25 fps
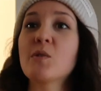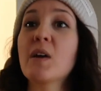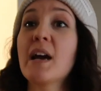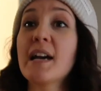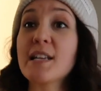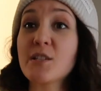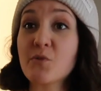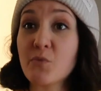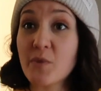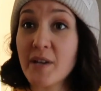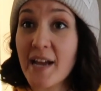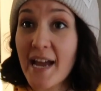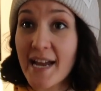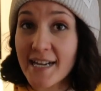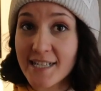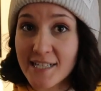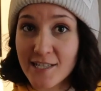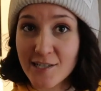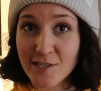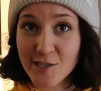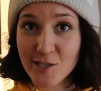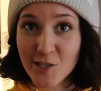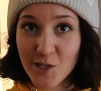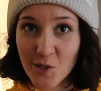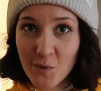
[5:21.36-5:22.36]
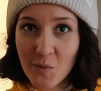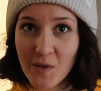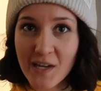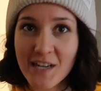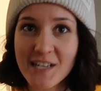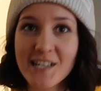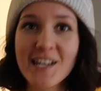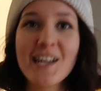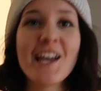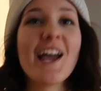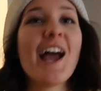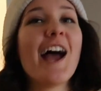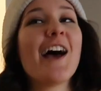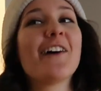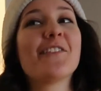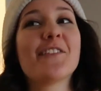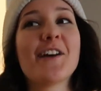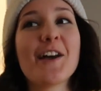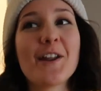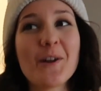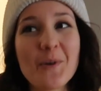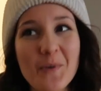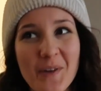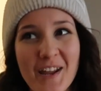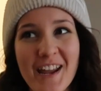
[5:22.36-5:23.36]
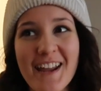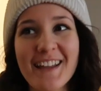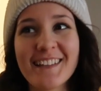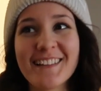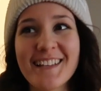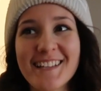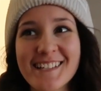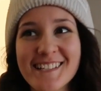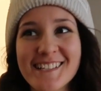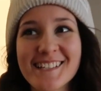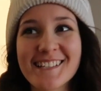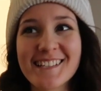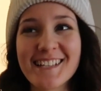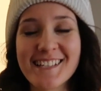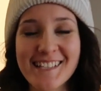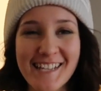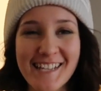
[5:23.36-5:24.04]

you guys reacting to it, and then, okay, let's